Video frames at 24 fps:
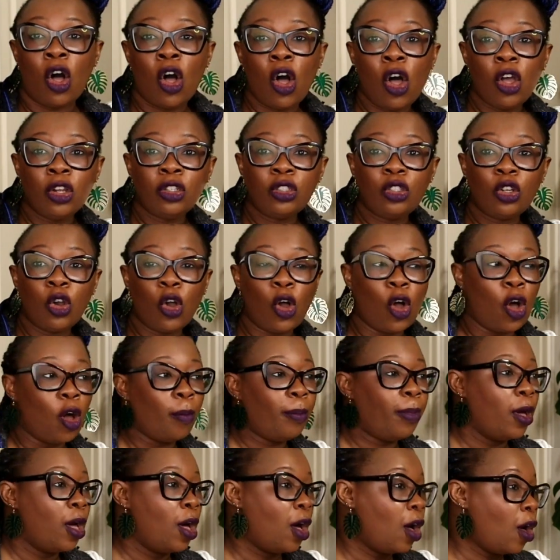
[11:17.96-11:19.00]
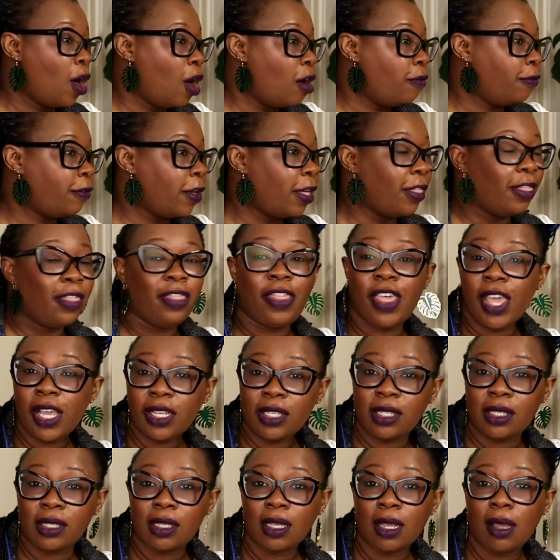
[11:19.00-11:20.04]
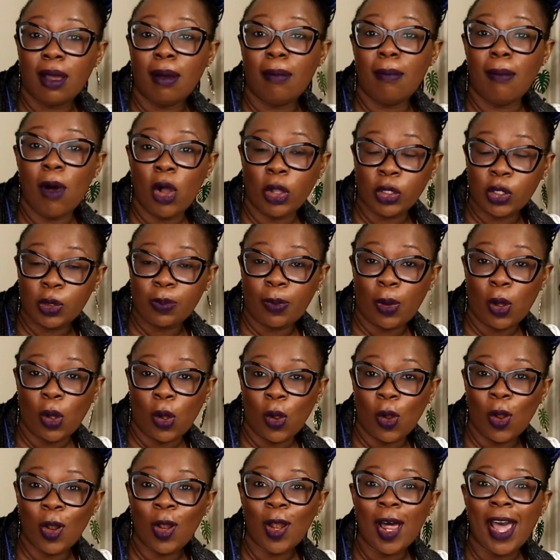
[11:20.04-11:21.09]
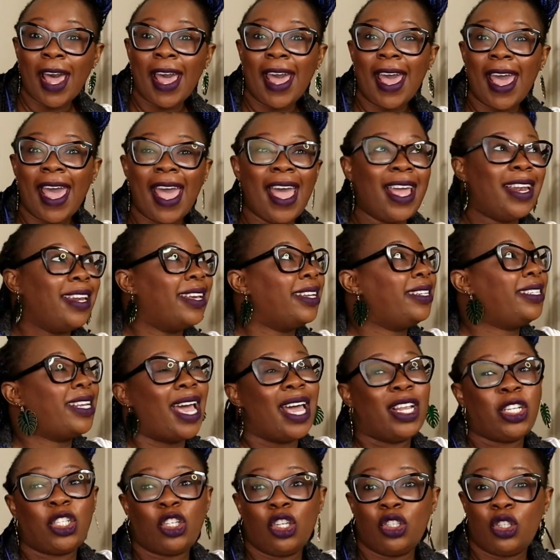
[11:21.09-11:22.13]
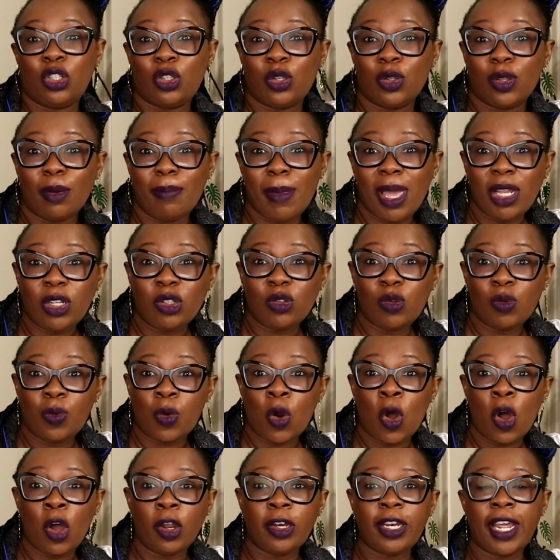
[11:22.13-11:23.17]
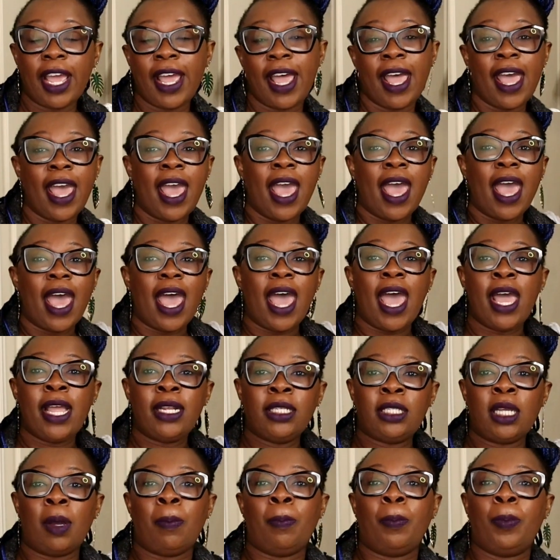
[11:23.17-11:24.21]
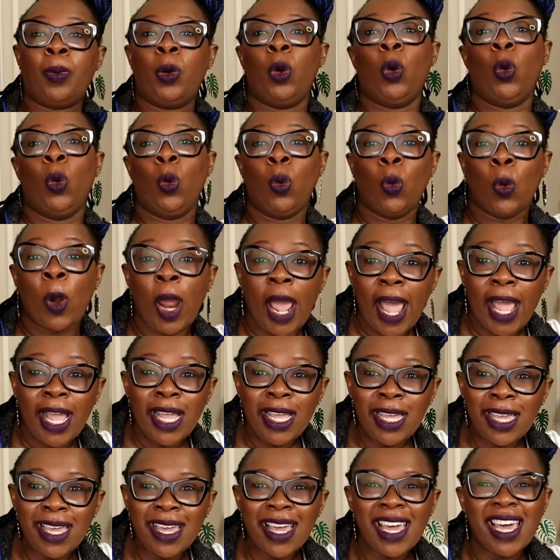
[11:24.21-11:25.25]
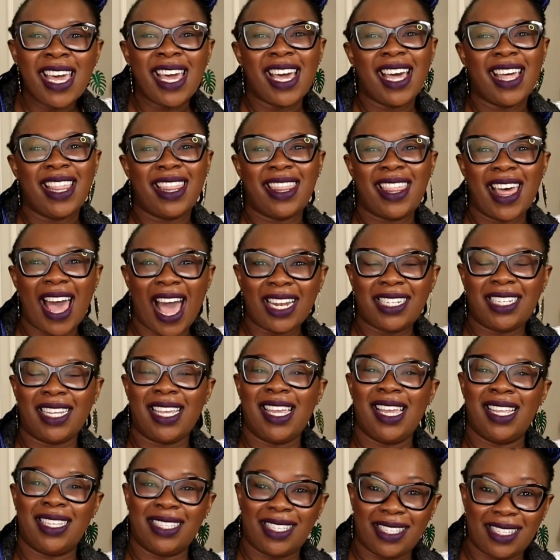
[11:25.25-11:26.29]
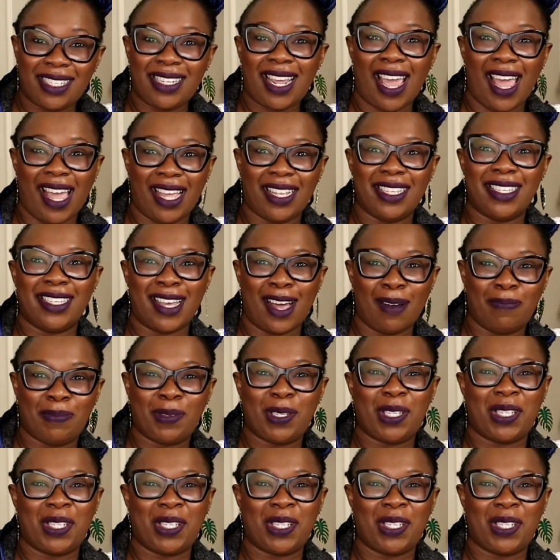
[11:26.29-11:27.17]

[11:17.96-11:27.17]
on top of this moss pole and attach it to the metal rod and pray that it stands up